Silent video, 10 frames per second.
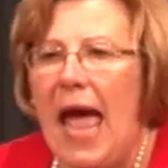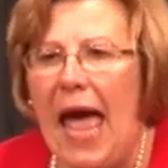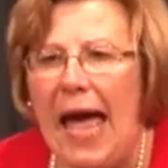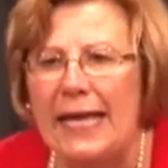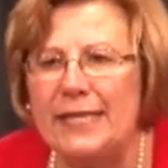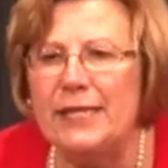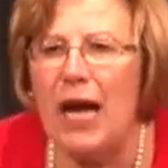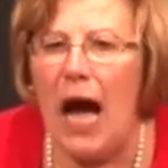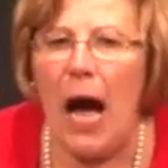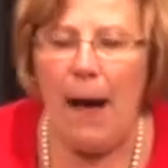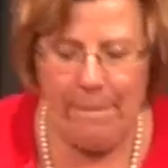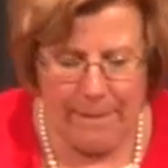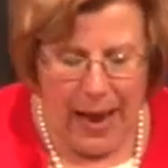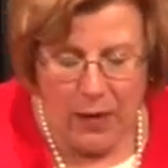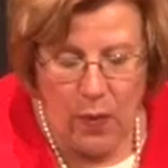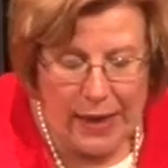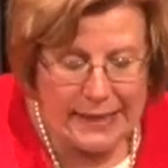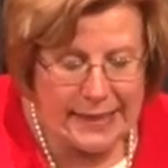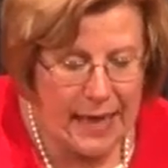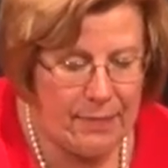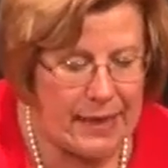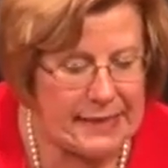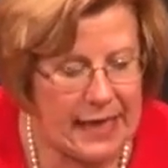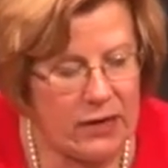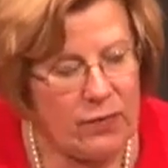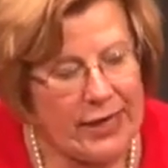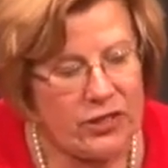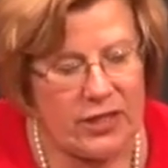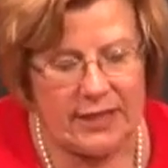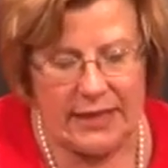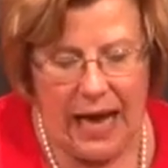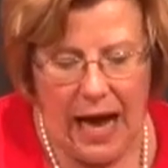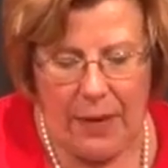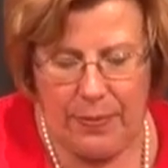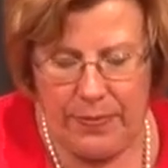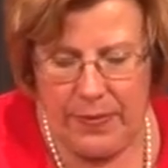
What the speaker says: And I wanted to get my decorations up.